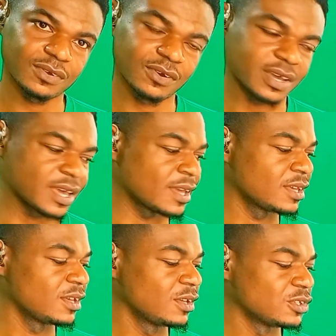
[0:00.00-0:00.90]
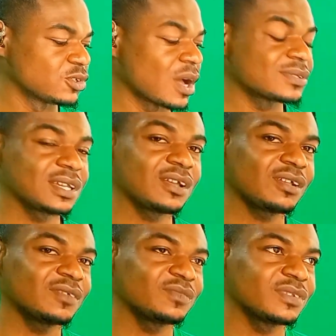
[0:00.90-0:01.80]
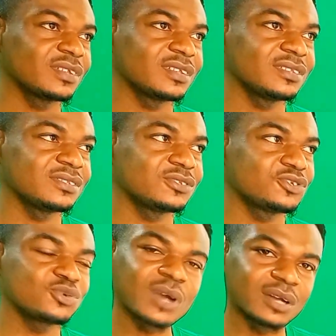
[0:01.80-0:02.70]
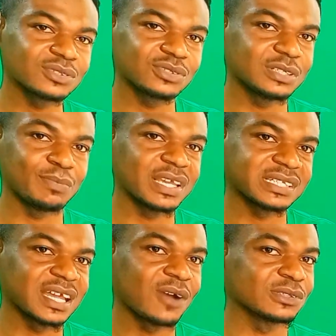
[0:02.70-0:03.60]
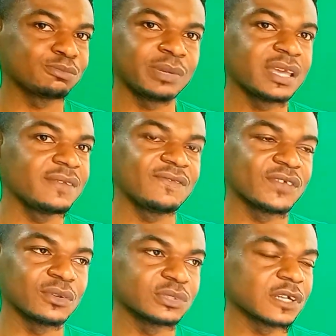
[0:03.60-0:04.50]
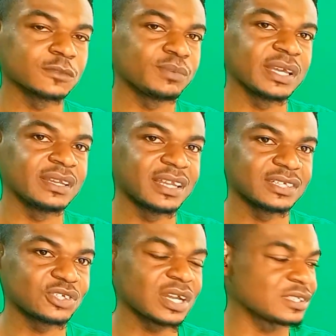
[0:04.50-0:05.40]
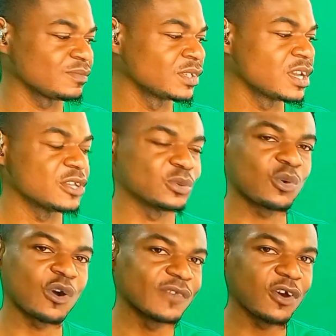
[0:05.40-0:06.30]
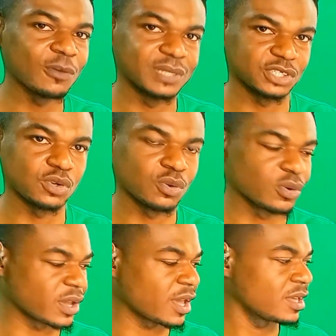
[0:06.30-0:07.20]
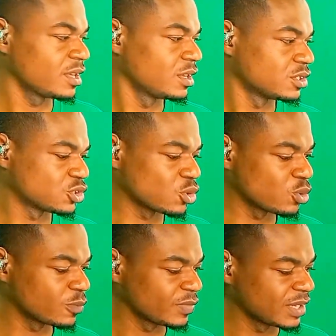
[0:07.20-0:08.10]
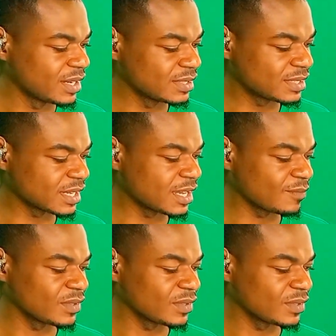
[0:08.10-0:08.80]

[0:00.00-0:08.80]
Okay, so I'll say throughout the bass line I was playing fills, I was playing licks so that to cover up the song. Okay, so let's say